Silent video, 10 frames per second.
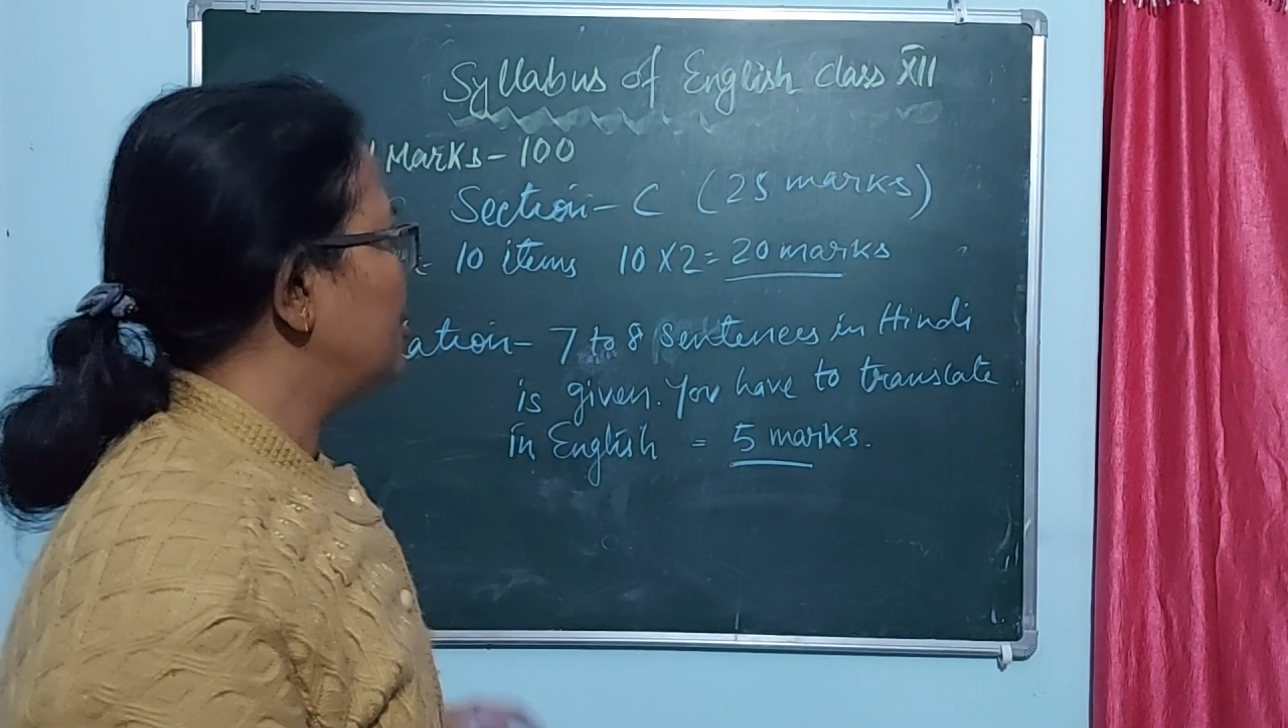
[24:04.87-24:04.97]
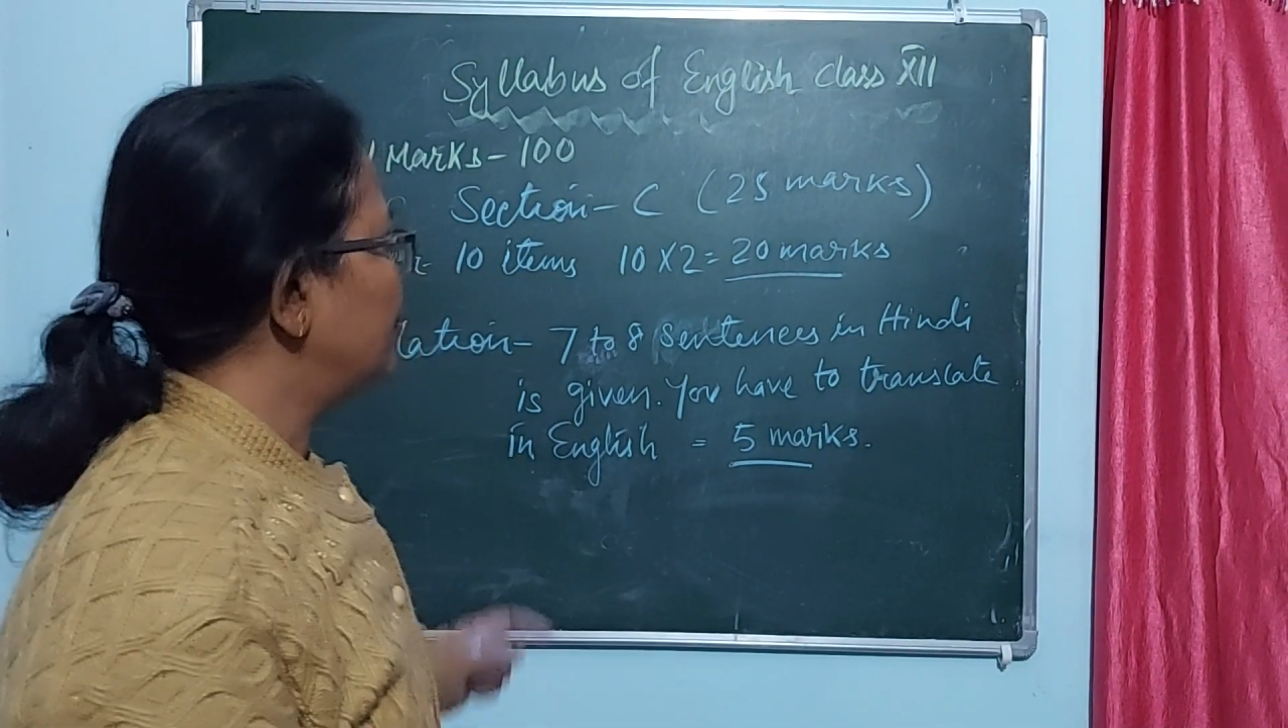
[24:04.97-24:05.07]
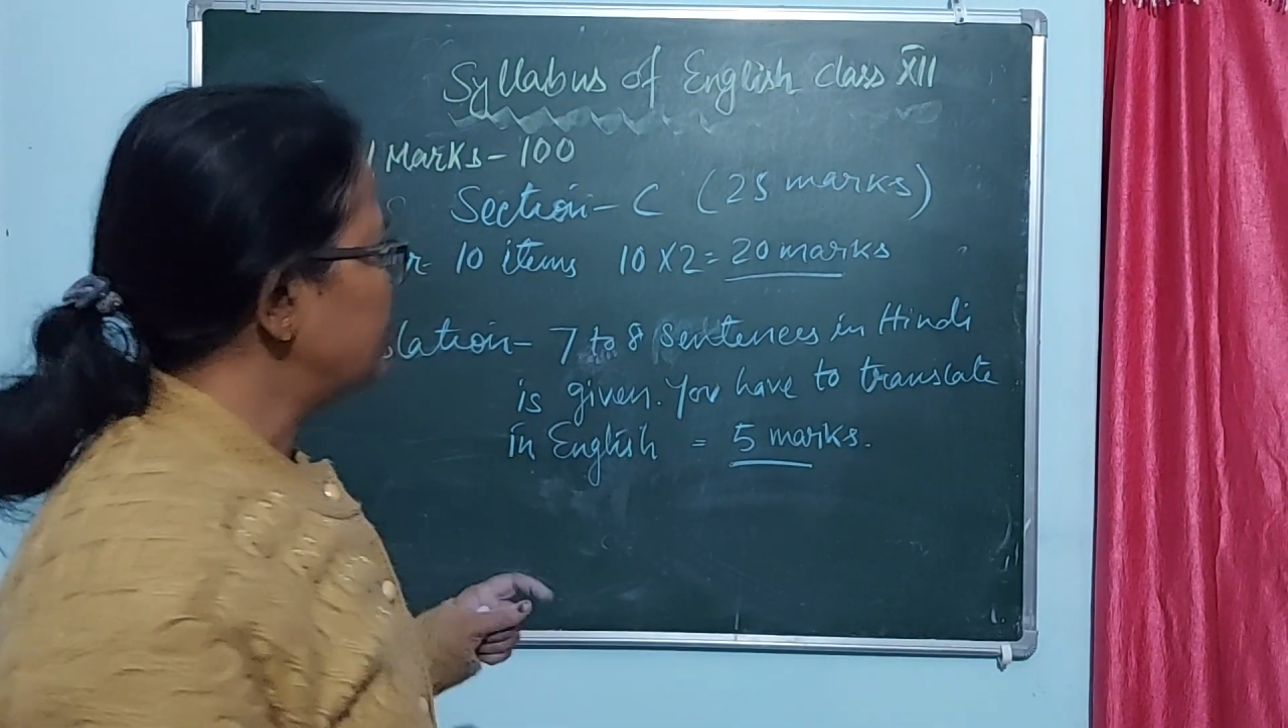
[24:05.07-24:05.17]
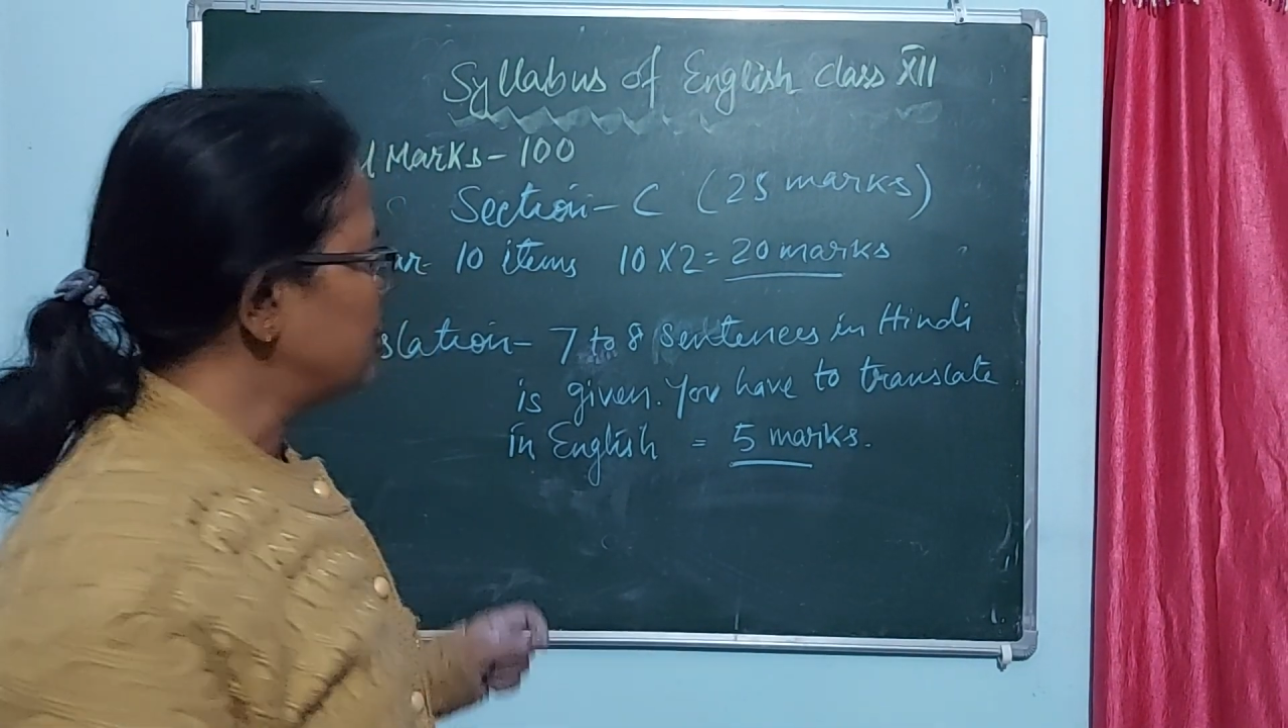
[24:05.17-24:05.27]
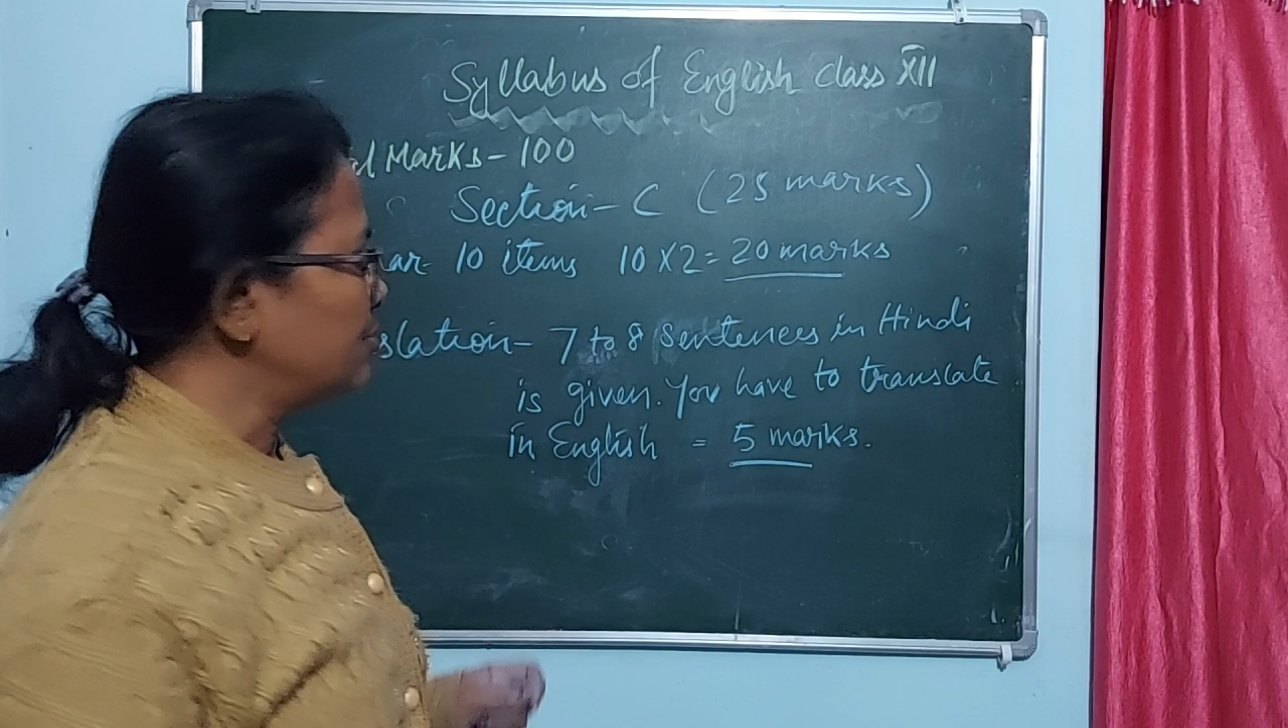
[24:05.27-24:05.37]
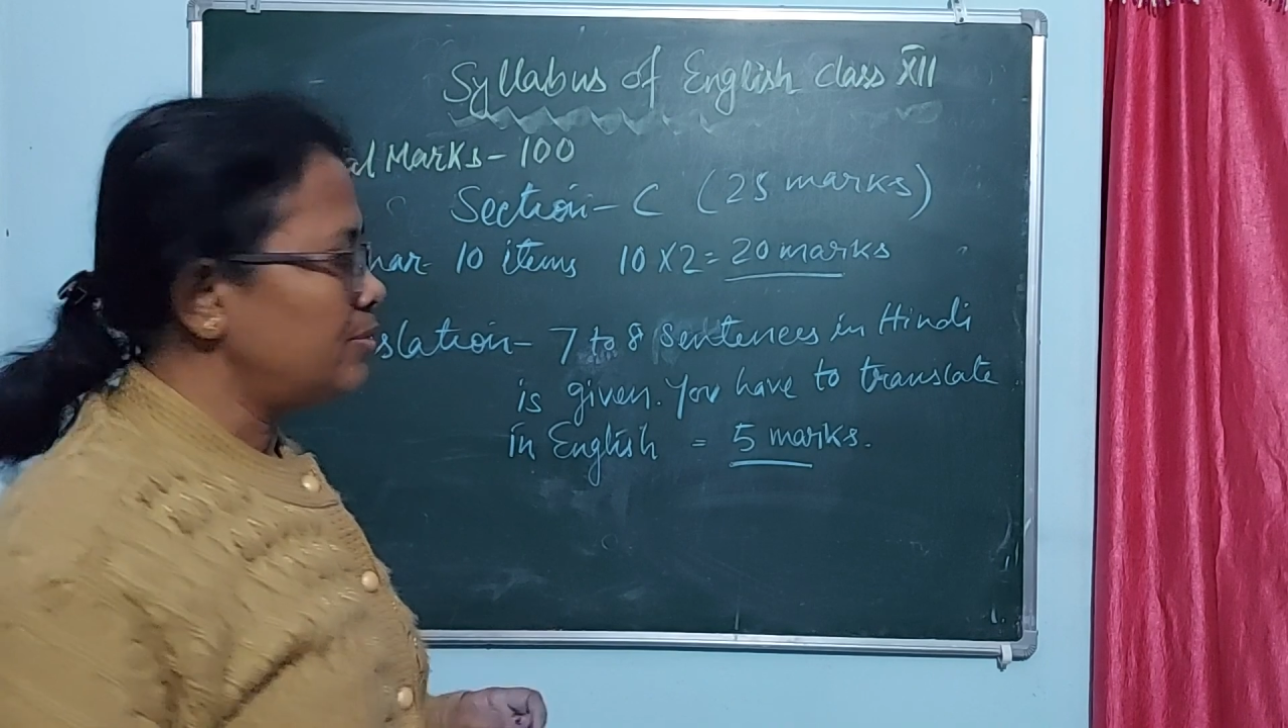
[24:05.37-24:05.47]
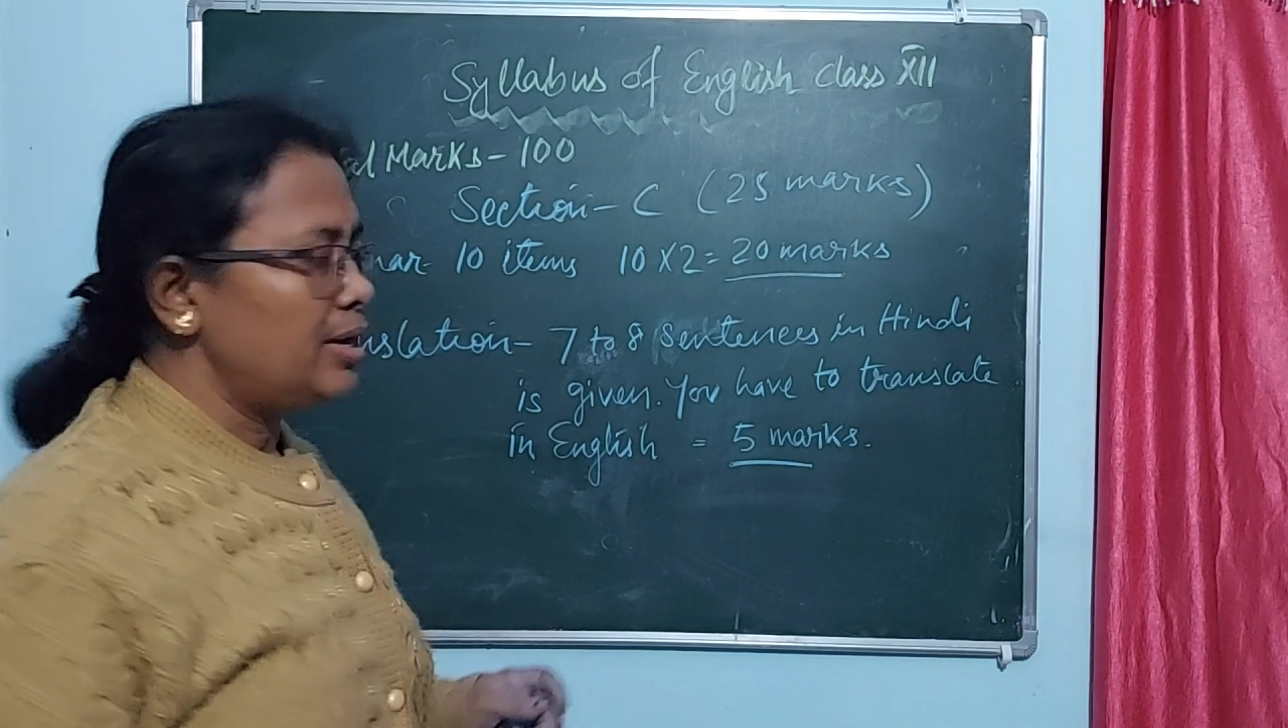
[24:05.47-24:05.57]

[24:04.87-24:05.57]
First of all,